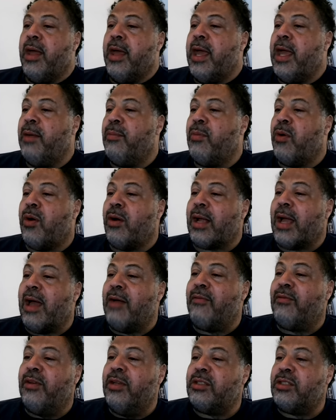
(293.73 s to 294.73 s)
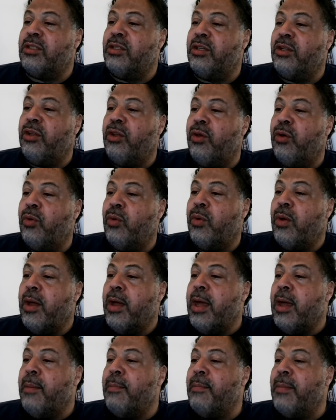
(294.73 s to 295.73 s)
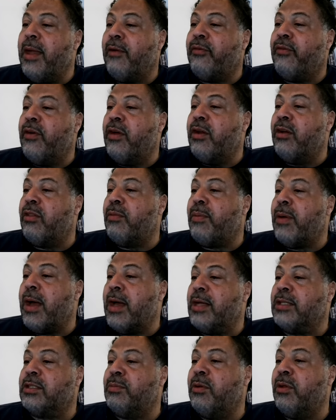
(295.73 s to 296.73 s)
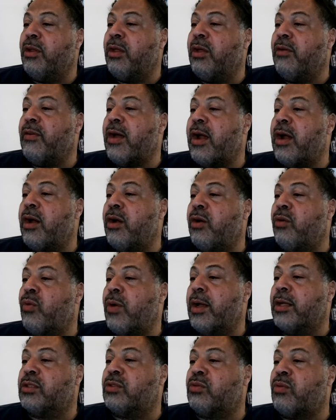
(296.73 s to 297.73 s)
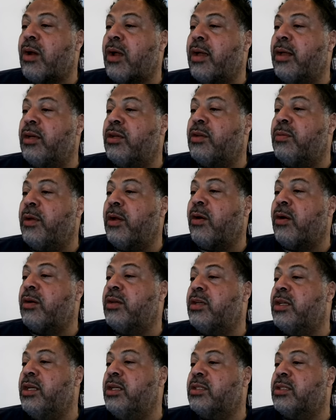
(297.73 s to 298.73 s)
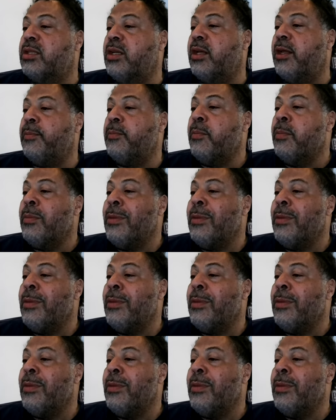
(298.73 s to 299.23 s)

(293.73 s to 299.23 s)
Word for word: hey, Mark, I've listened to you make fun of the possibility of hiring Rex Ryan to be our DC.